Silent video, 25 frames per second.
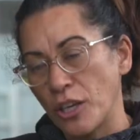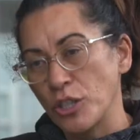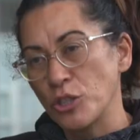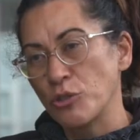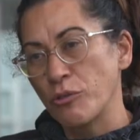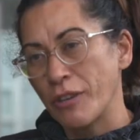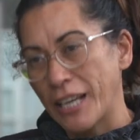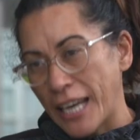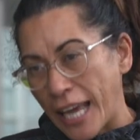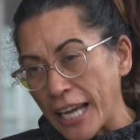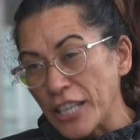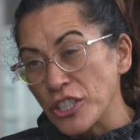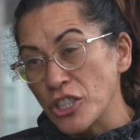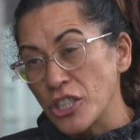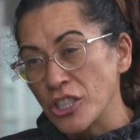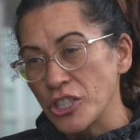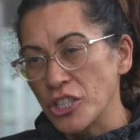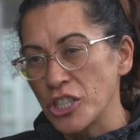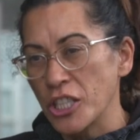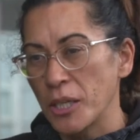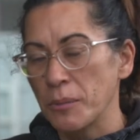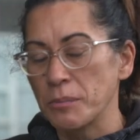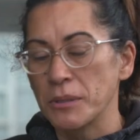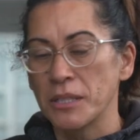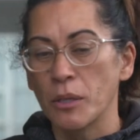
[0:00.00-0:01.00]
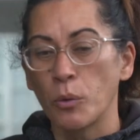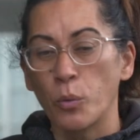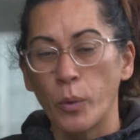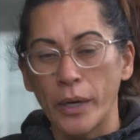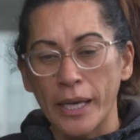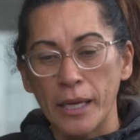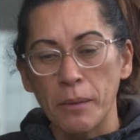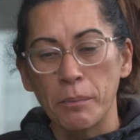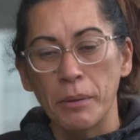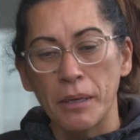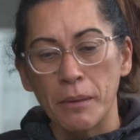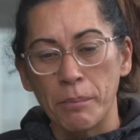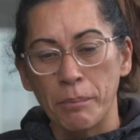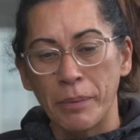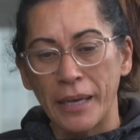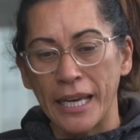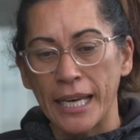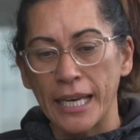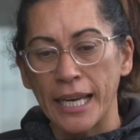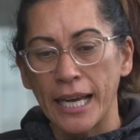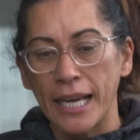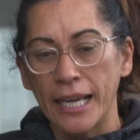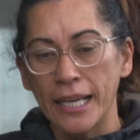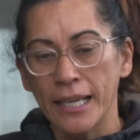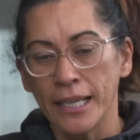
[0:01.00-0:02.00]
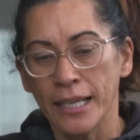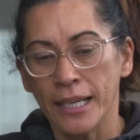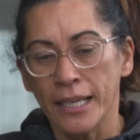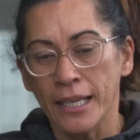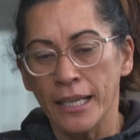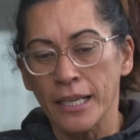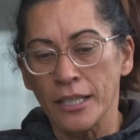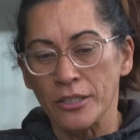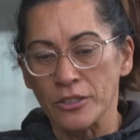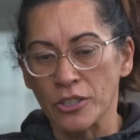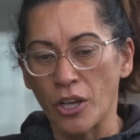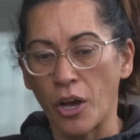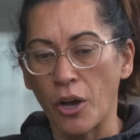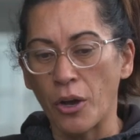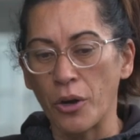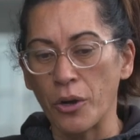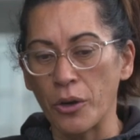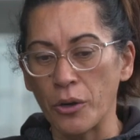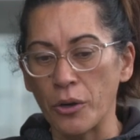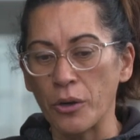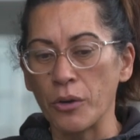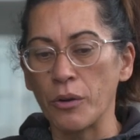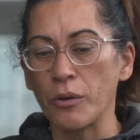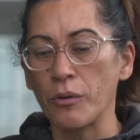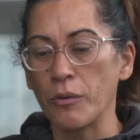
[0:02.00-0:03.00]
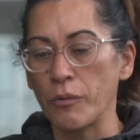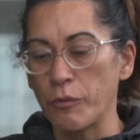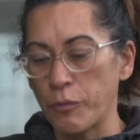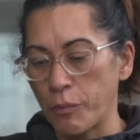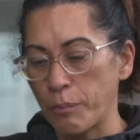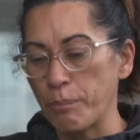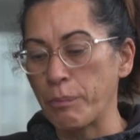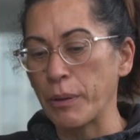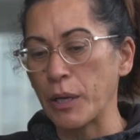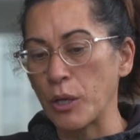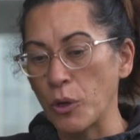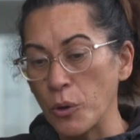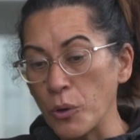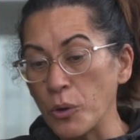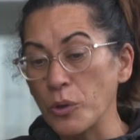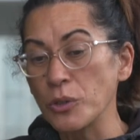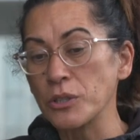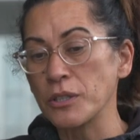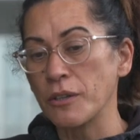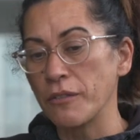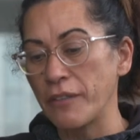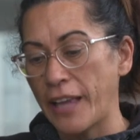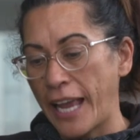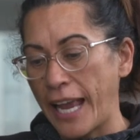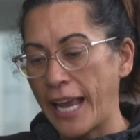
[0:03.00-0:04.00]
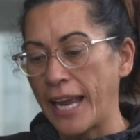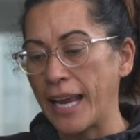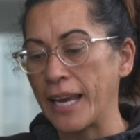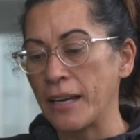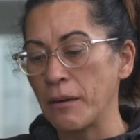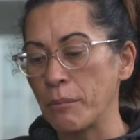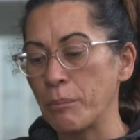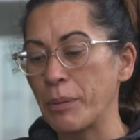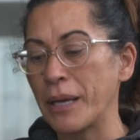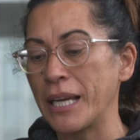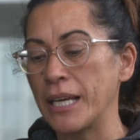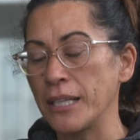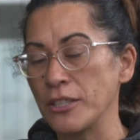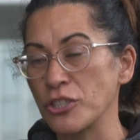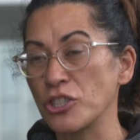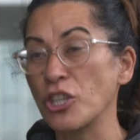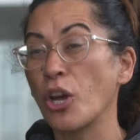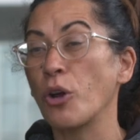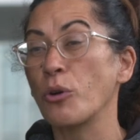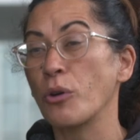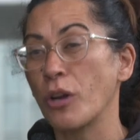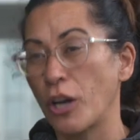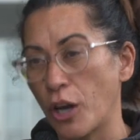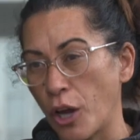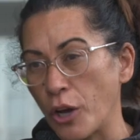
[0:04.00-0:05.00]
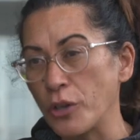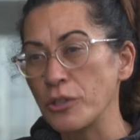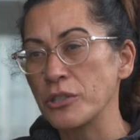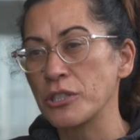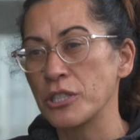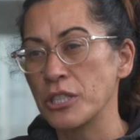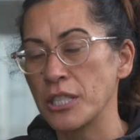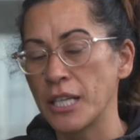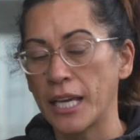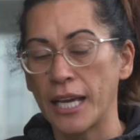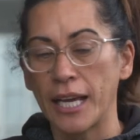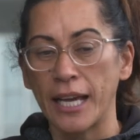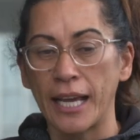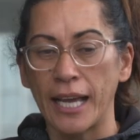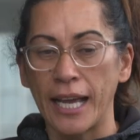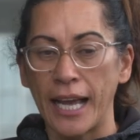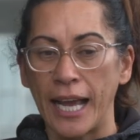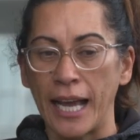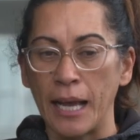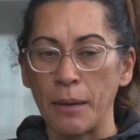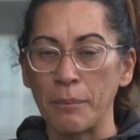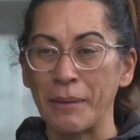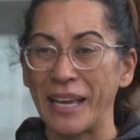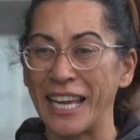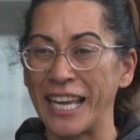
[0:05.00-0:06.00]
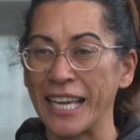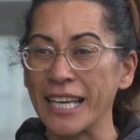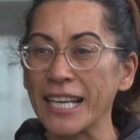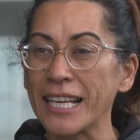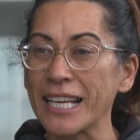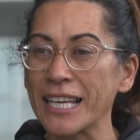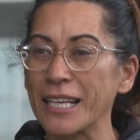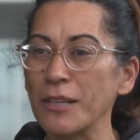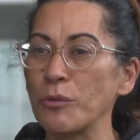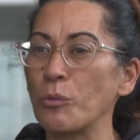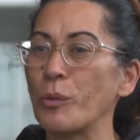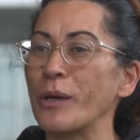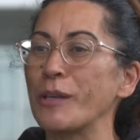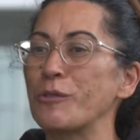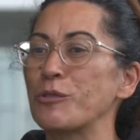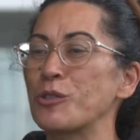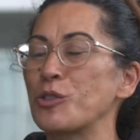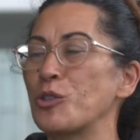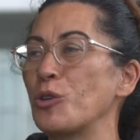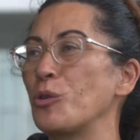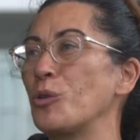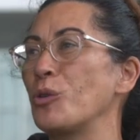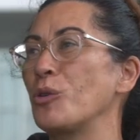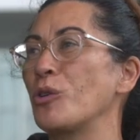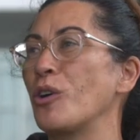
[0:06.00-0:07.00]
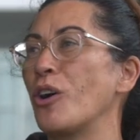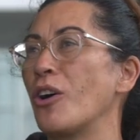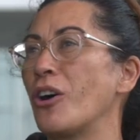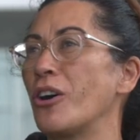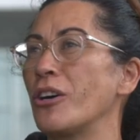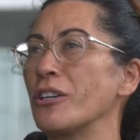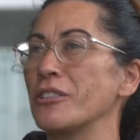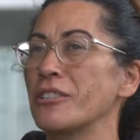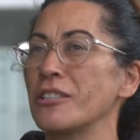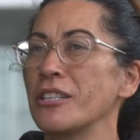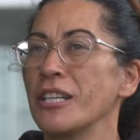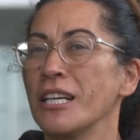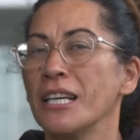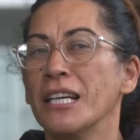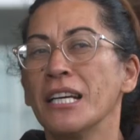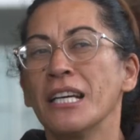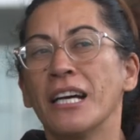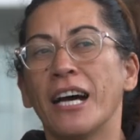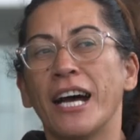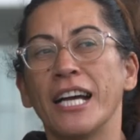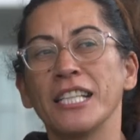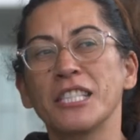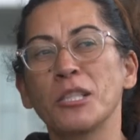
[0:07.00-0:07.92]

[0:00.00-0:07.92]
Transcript: those relationships a wee bit better? So because of that and being so close to England, we've still got, I